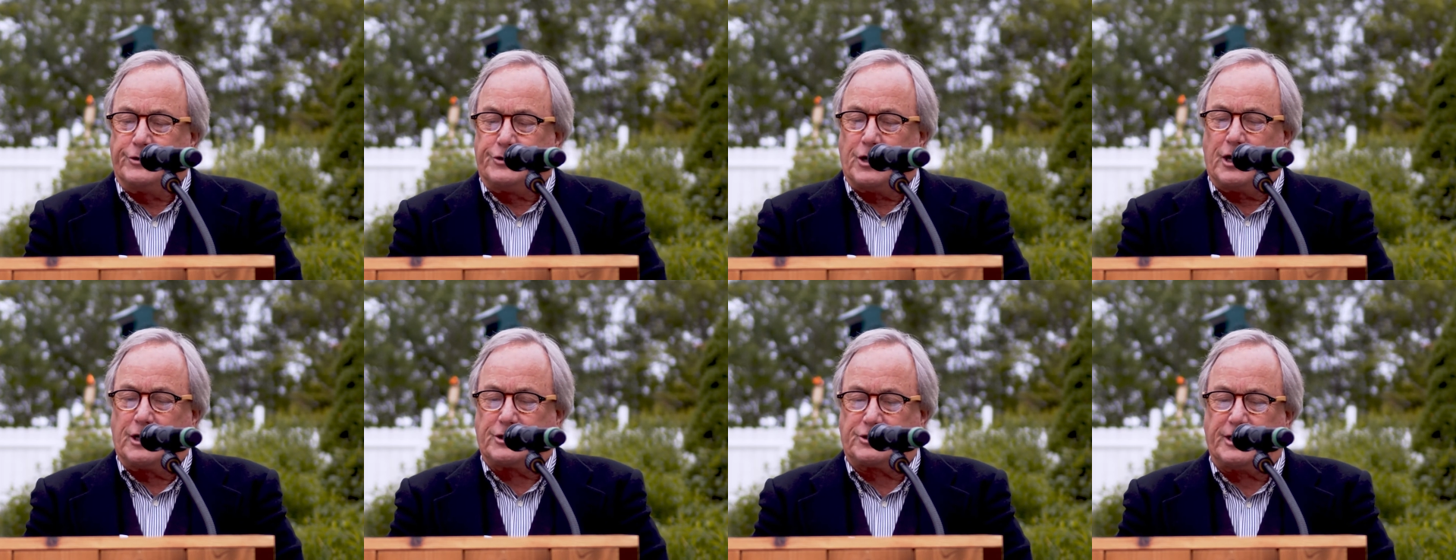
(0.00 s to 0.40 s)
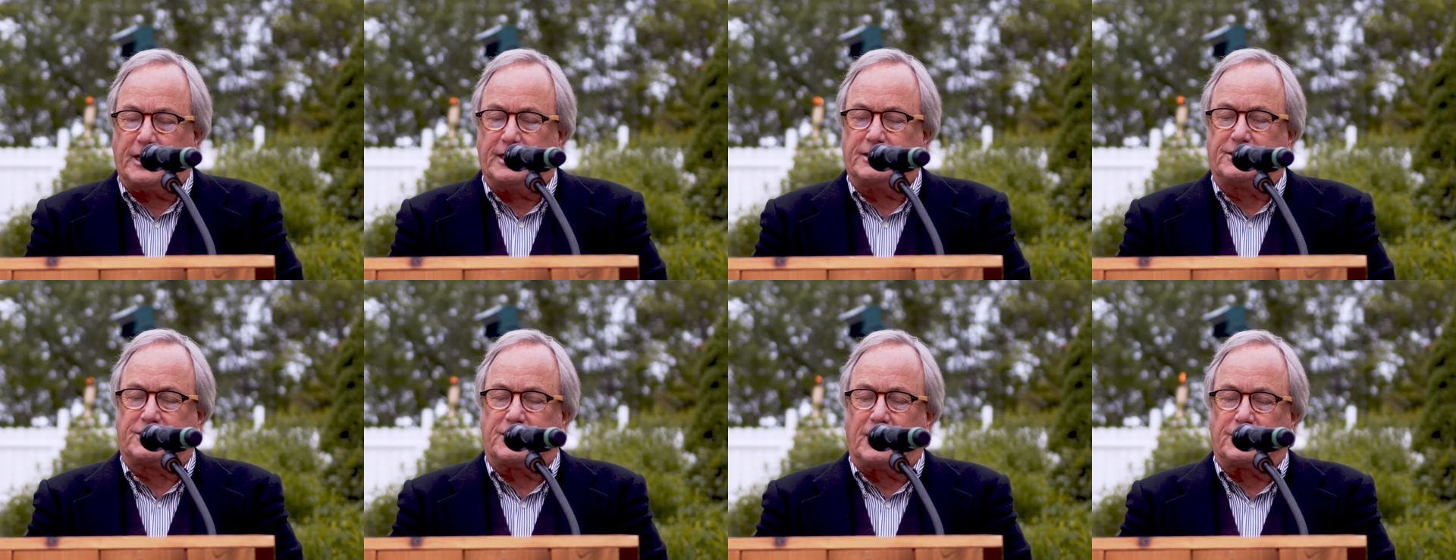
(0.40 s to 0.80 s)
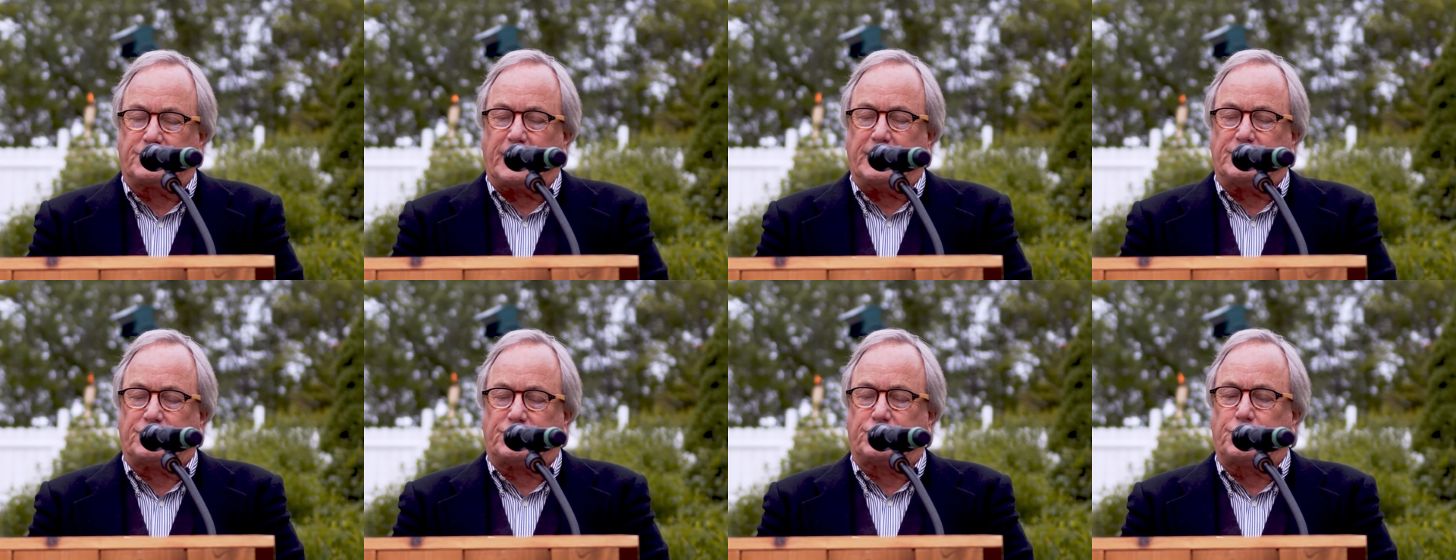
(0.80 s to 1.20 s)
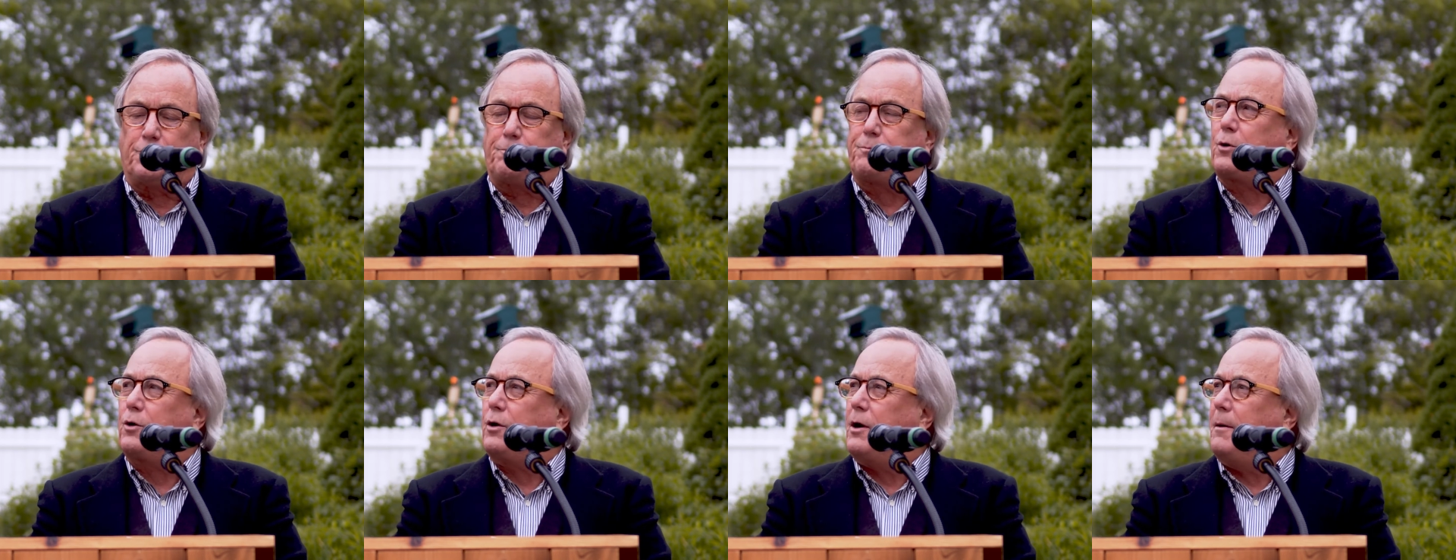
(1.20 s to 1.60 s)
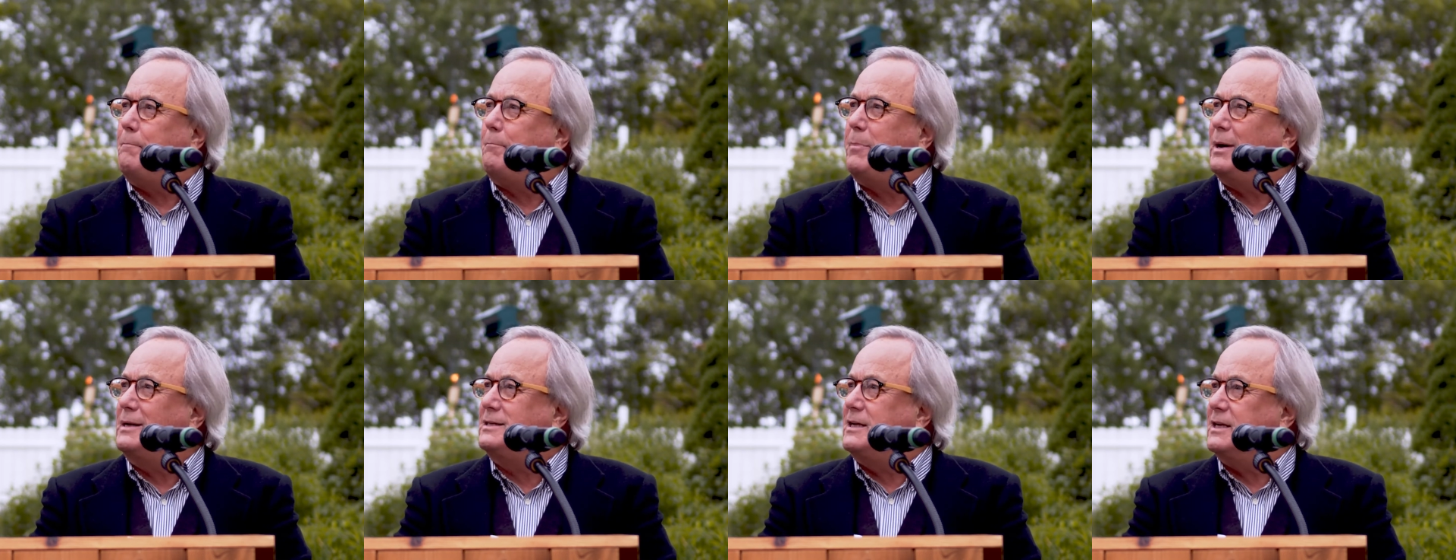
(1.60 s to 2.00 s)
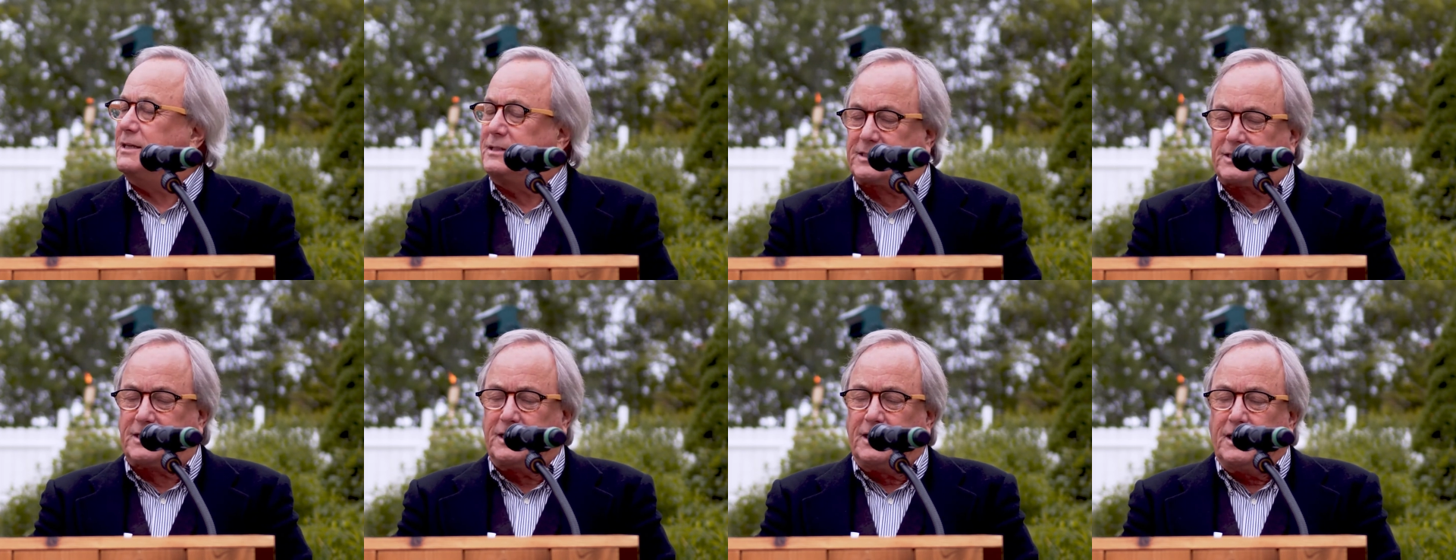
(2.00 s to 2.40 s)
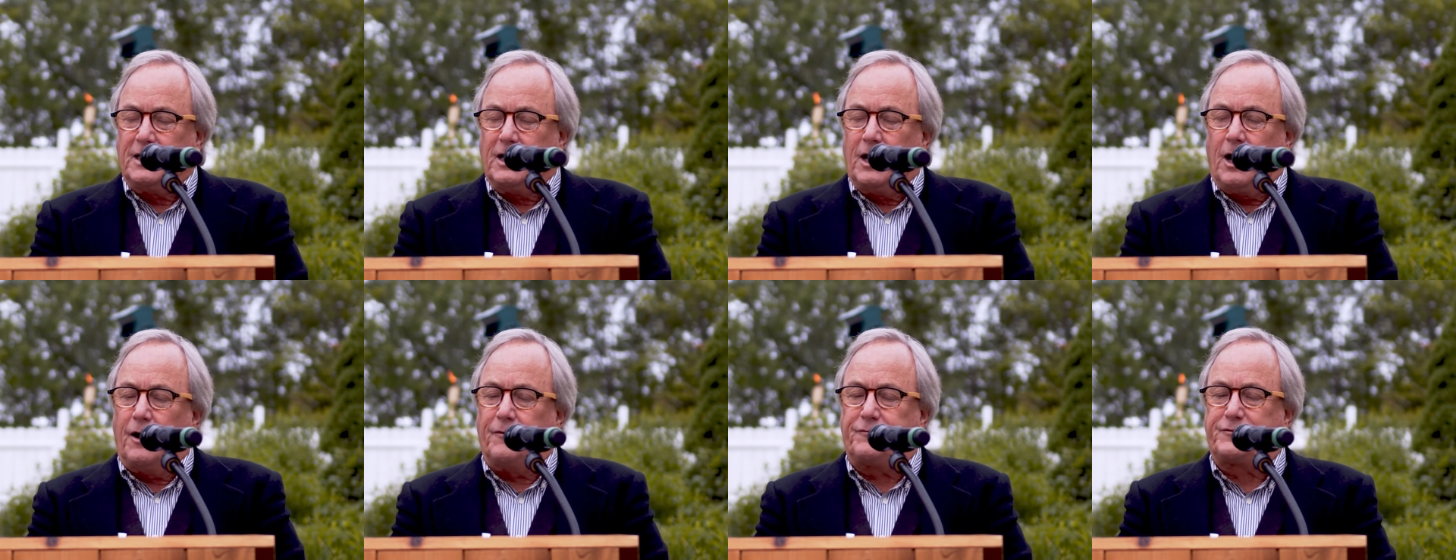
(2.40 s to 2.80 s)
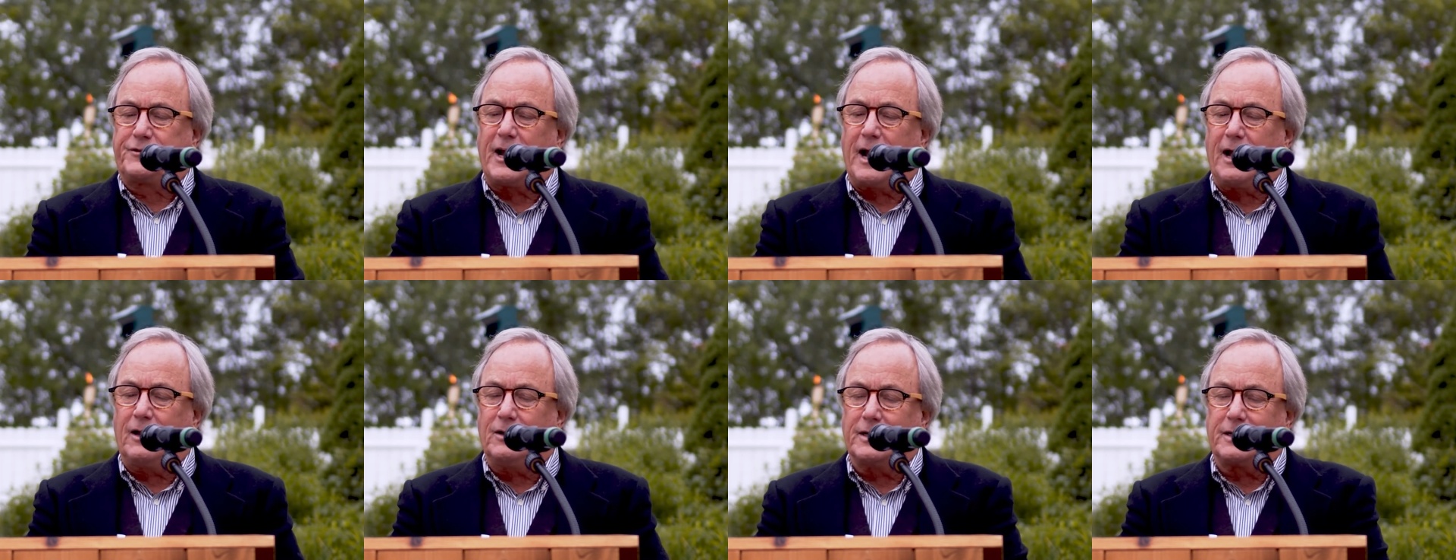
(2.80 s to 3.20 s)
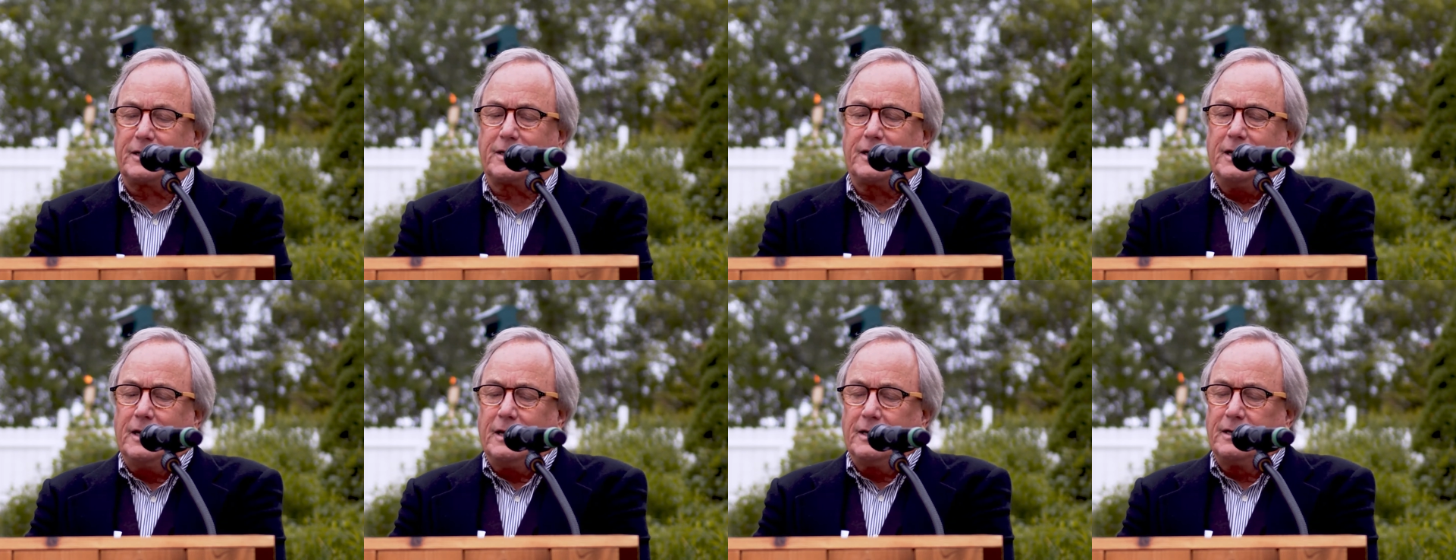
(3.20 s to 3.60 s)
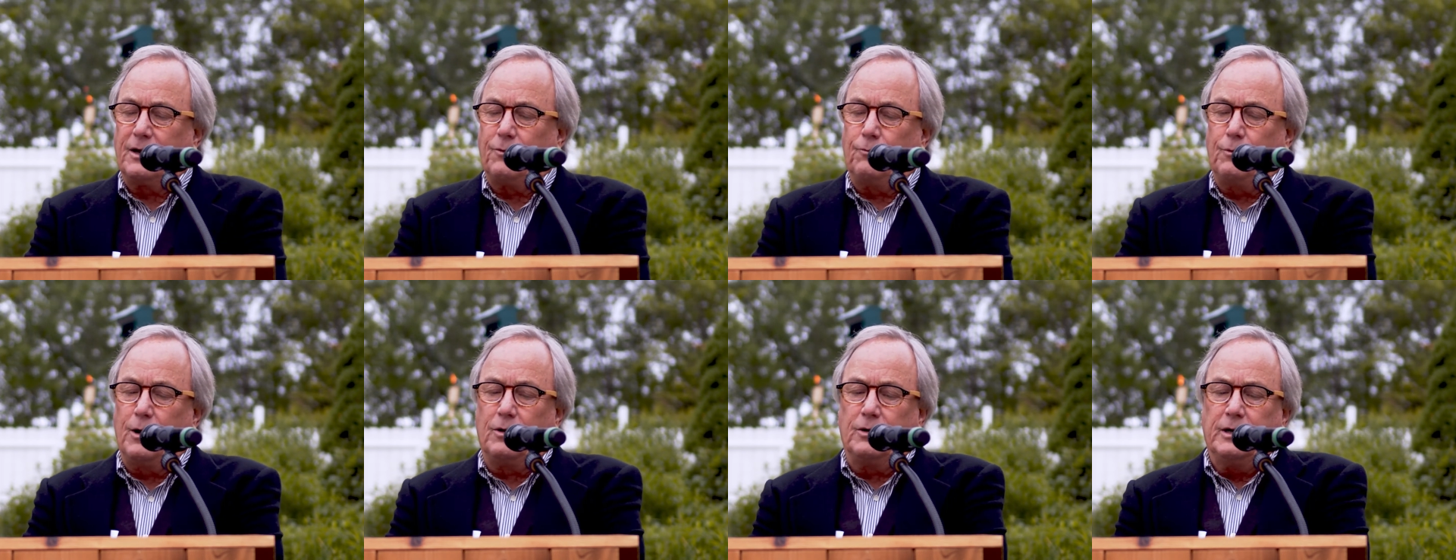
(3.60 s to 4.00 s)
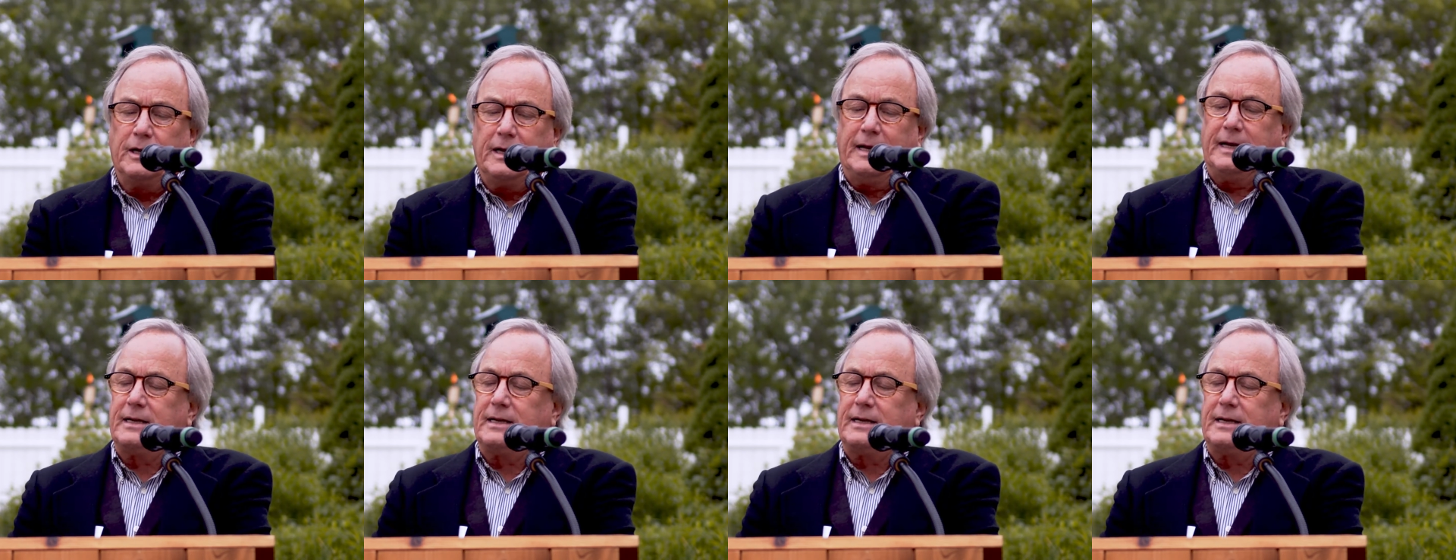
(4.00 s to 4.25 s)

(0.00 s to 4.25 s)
Josh had such a superabundance of talent that, well,